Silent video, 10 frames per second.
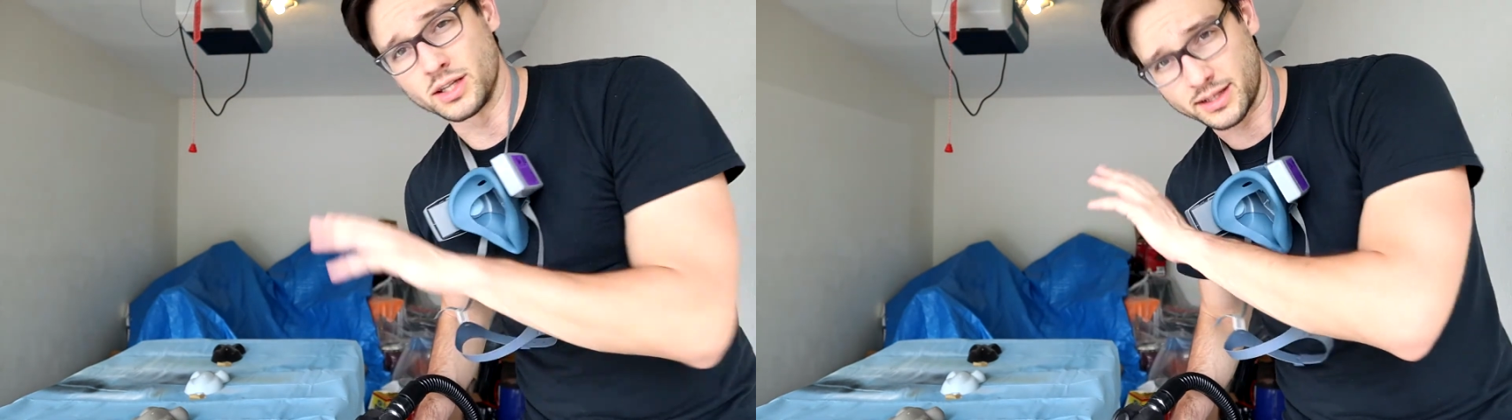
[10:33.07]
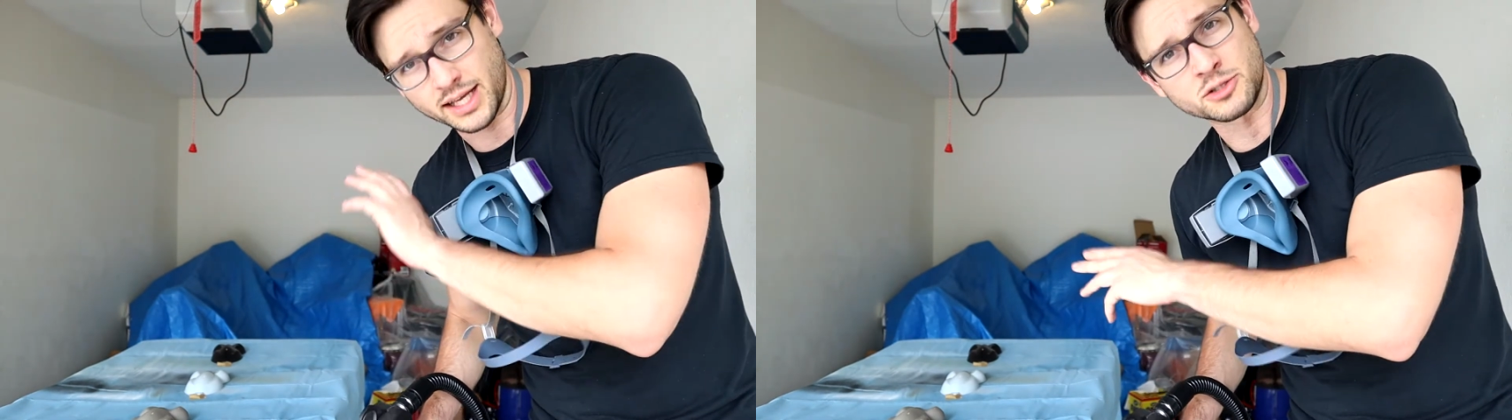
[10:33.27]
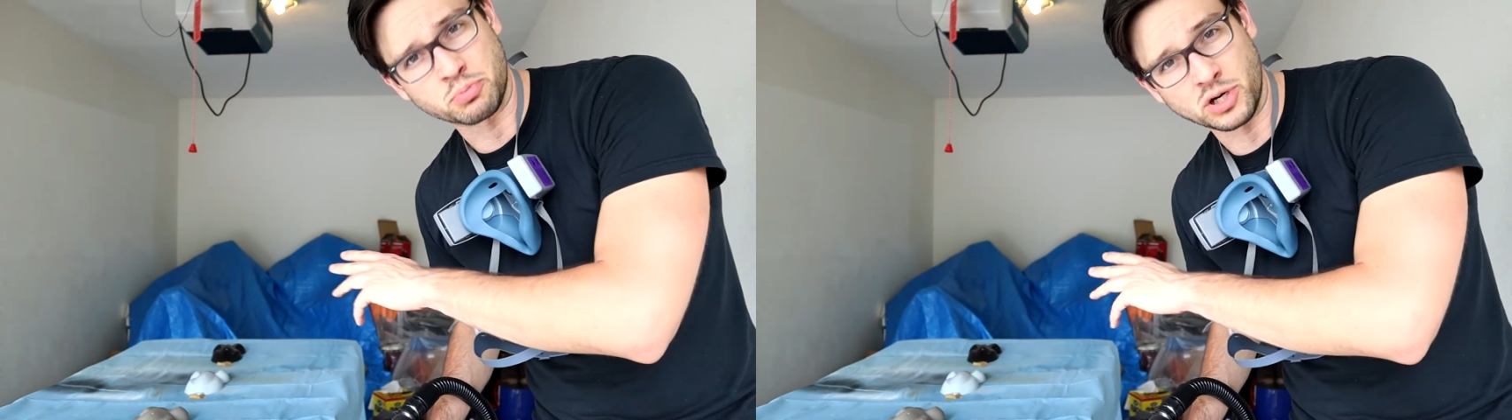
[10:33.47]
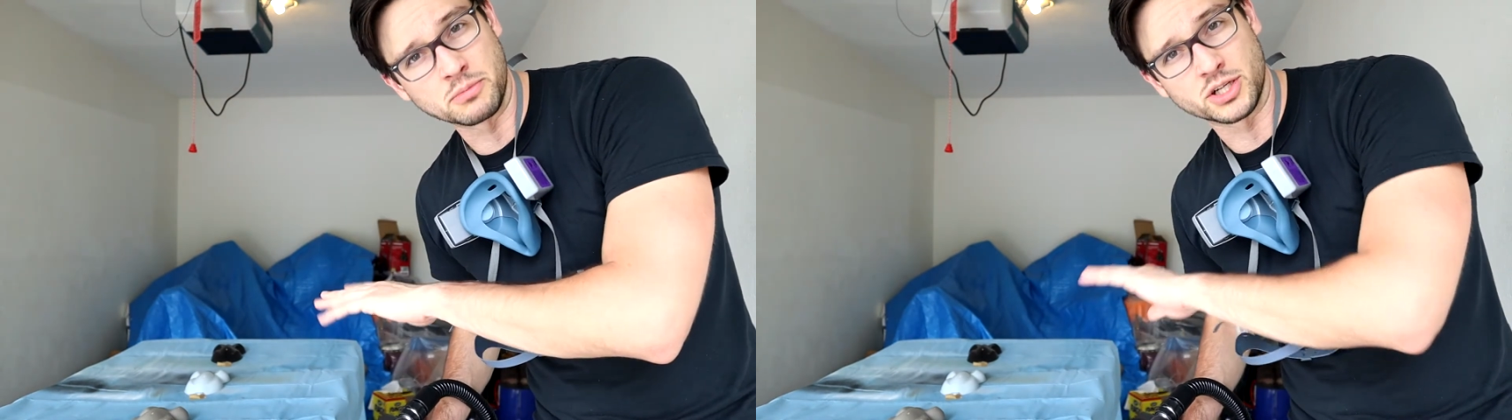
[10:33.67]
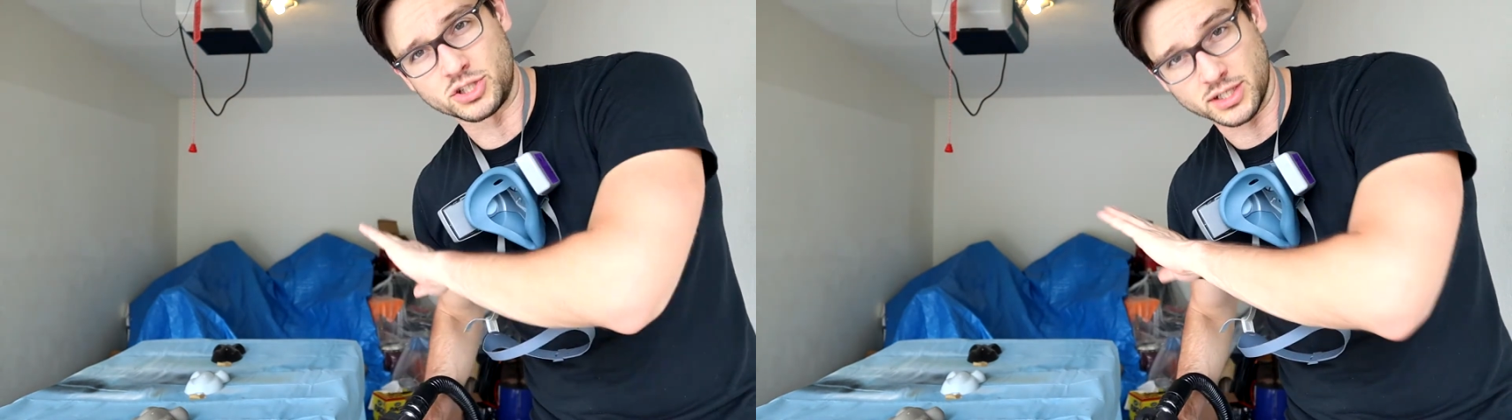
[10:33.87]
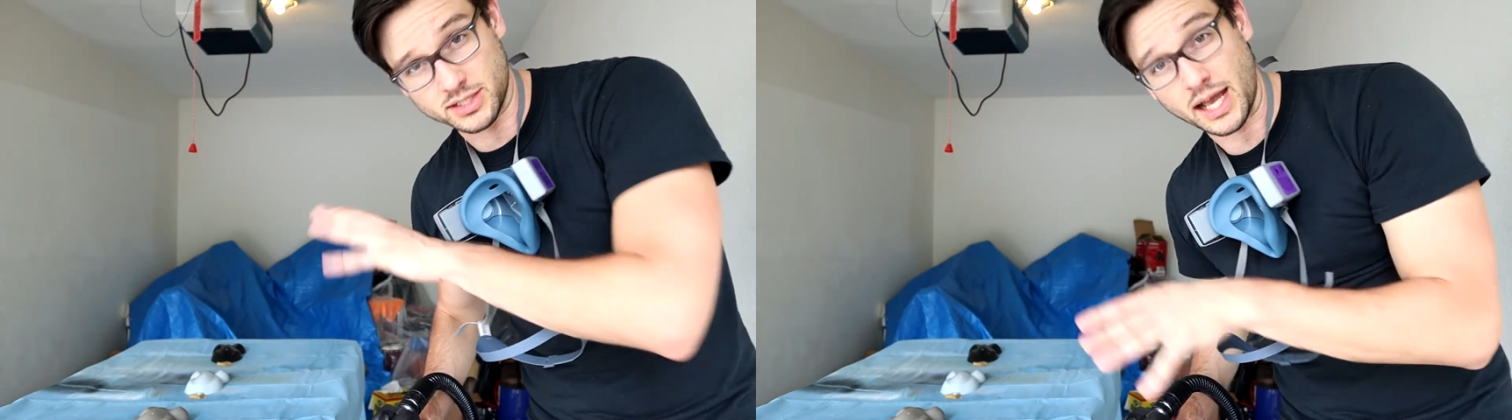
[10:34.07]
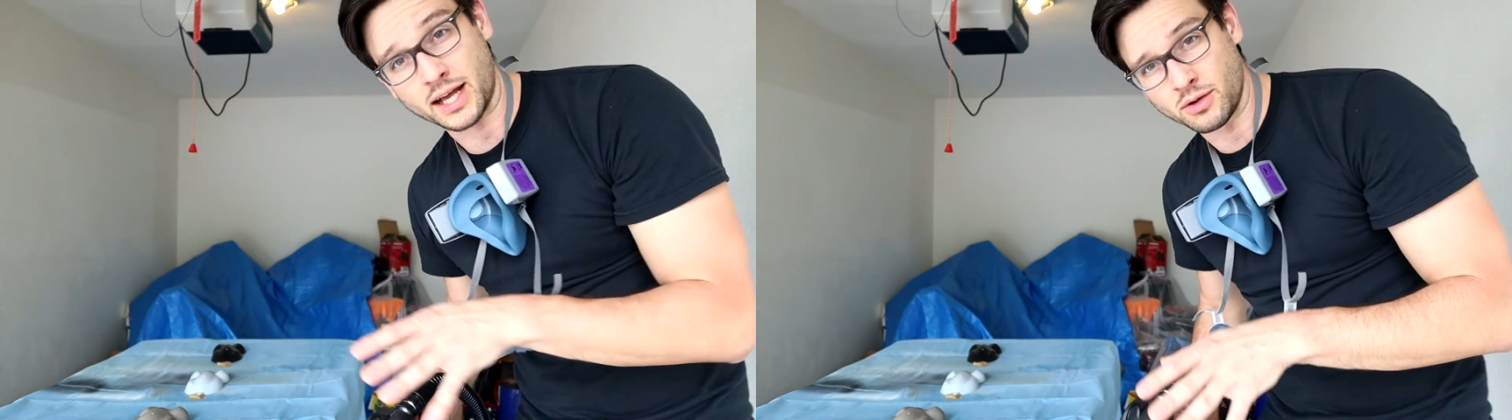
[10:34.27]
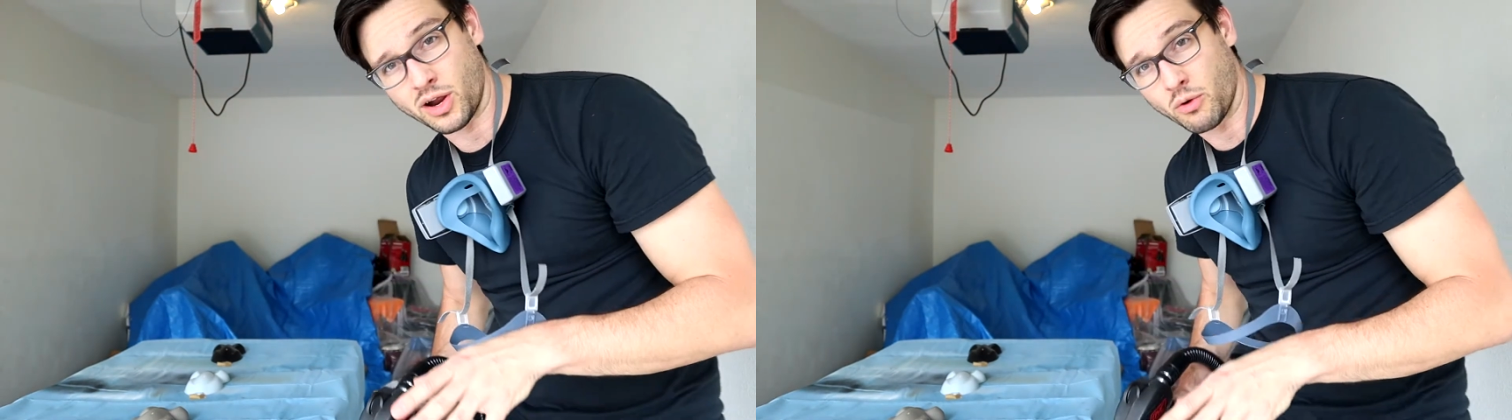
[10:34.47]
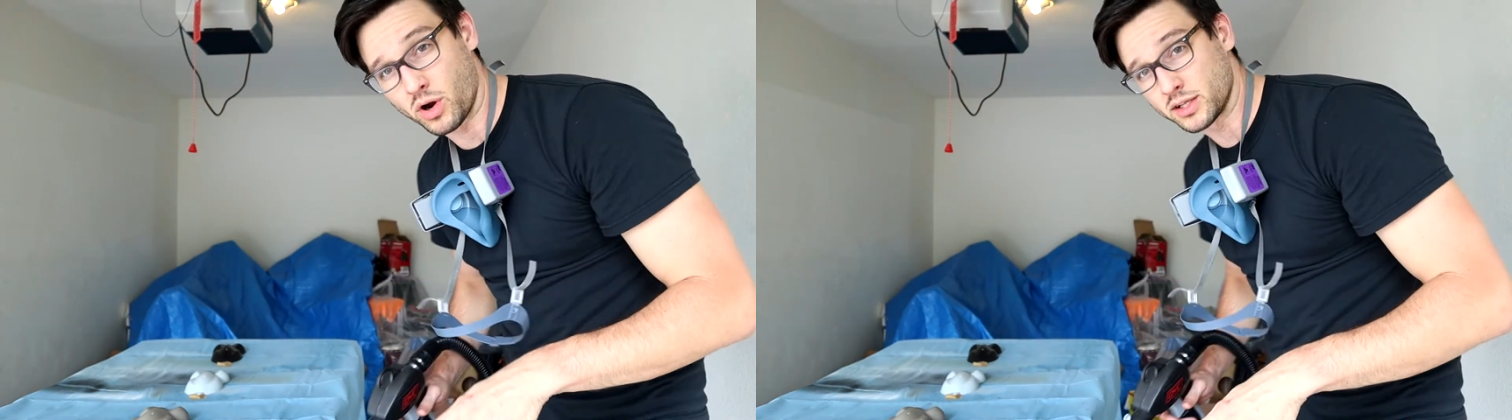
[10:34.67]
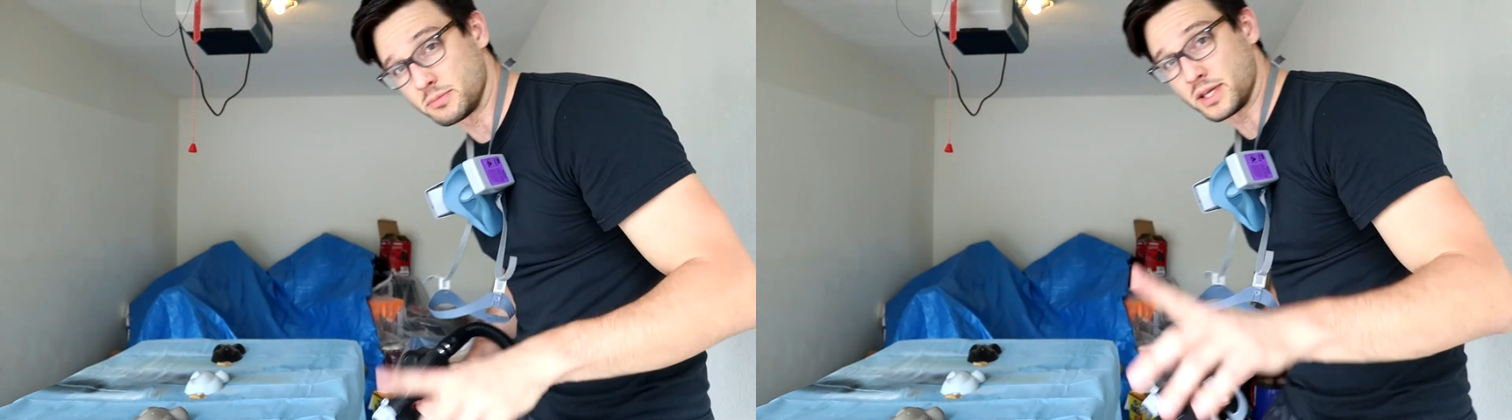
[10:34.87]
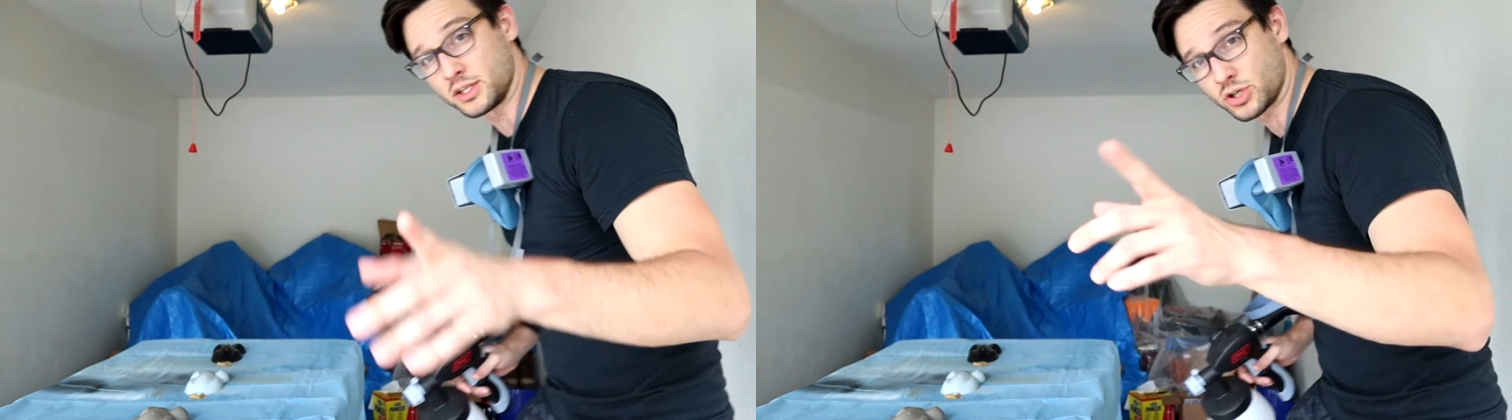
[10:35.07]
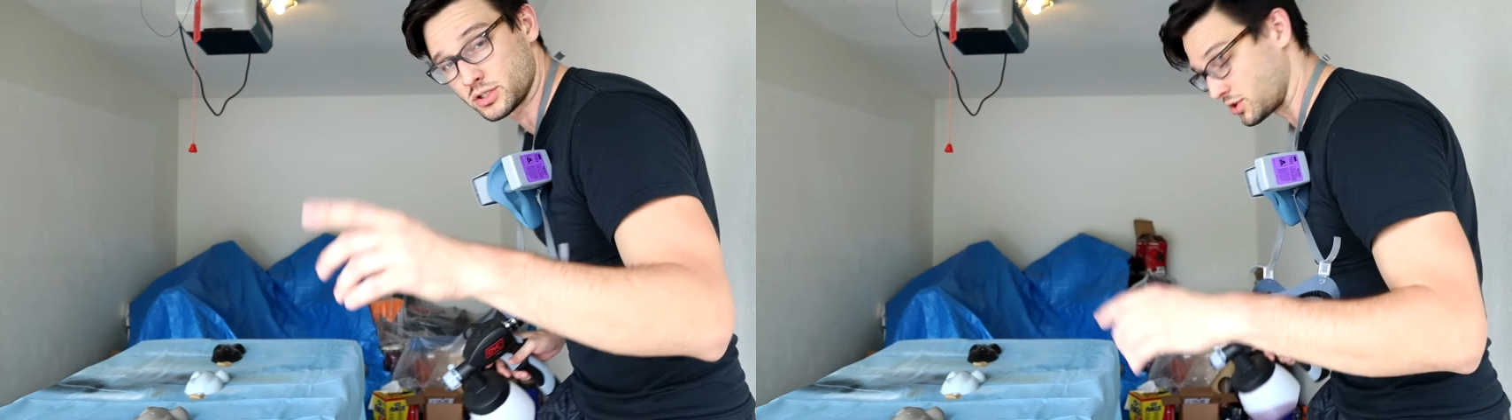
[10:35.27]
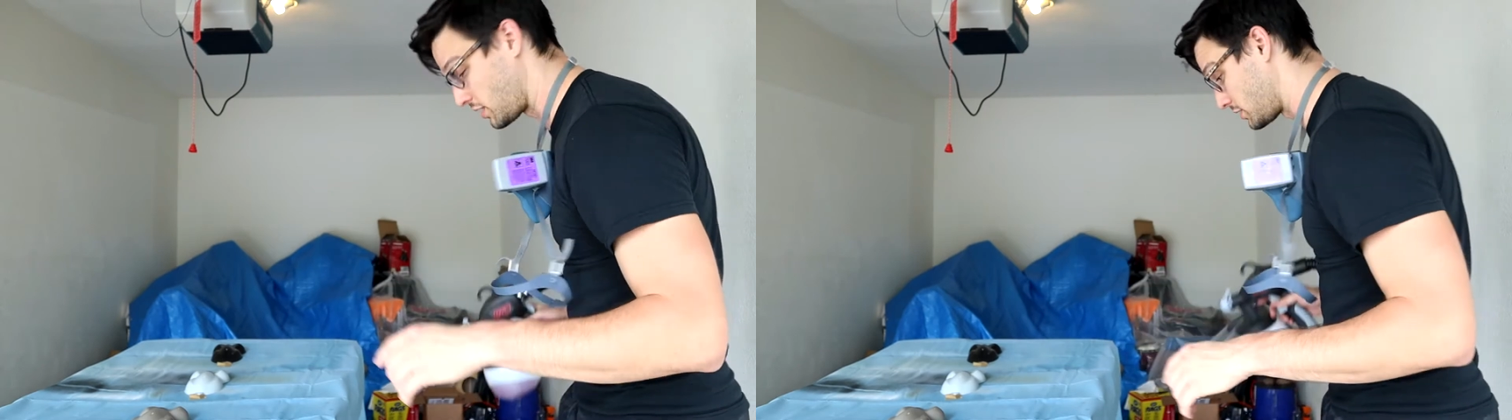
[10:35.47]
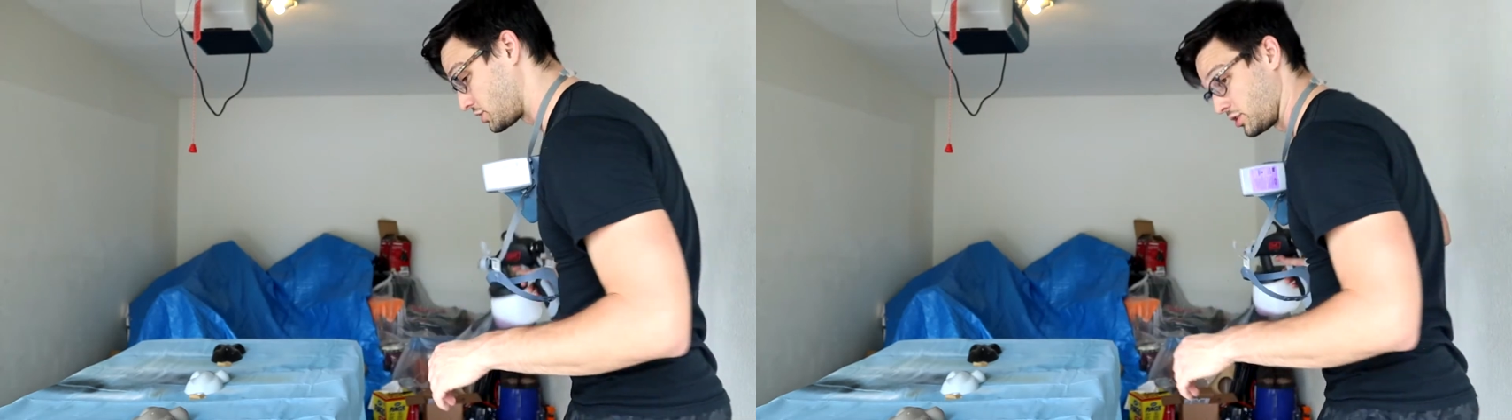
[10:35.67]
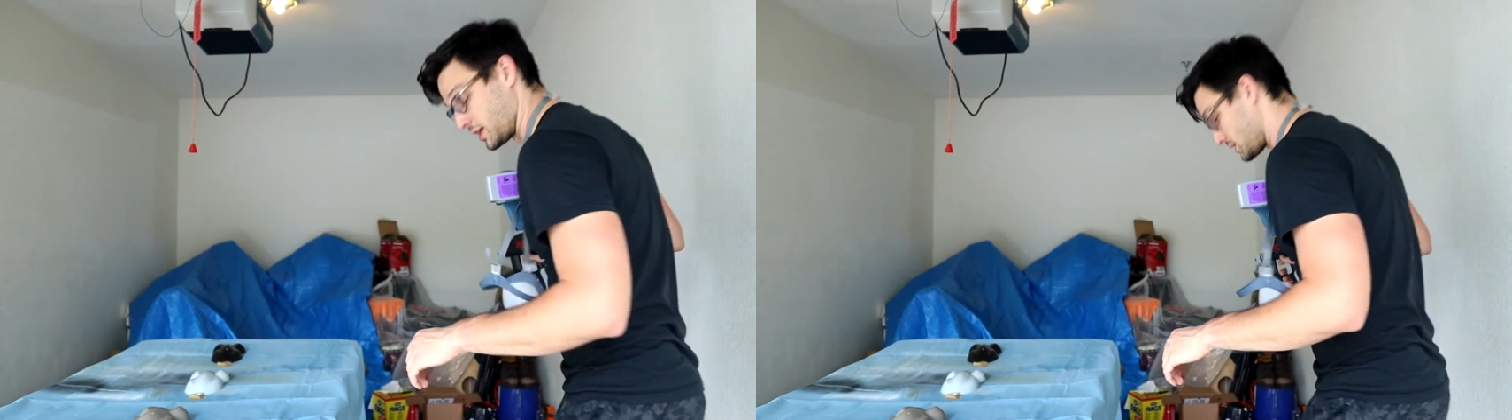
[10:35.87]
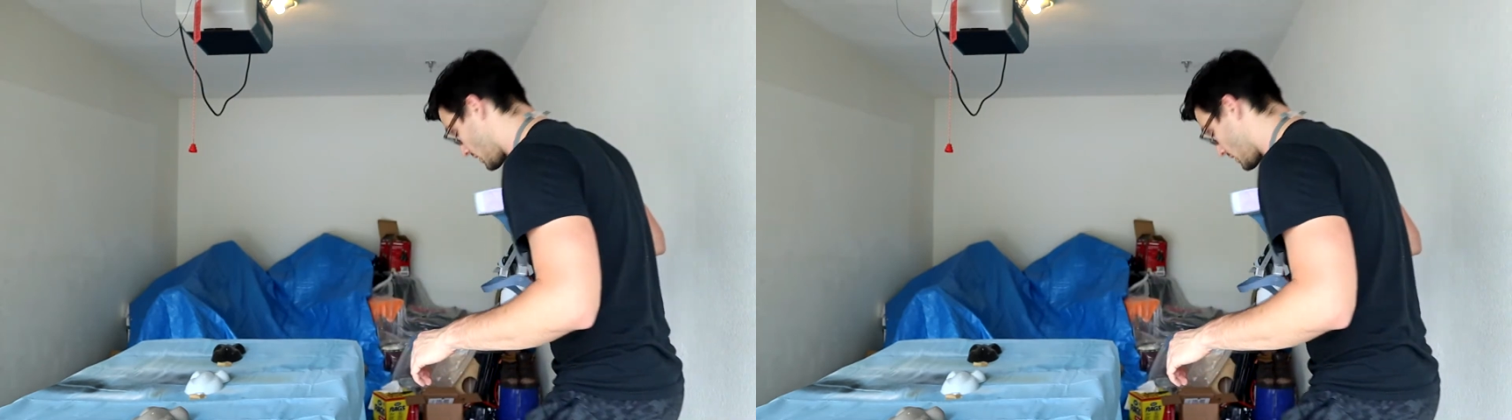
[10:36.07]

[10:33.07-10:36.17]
Like that's pretty much exactly where I want it to be. So I'll show you guys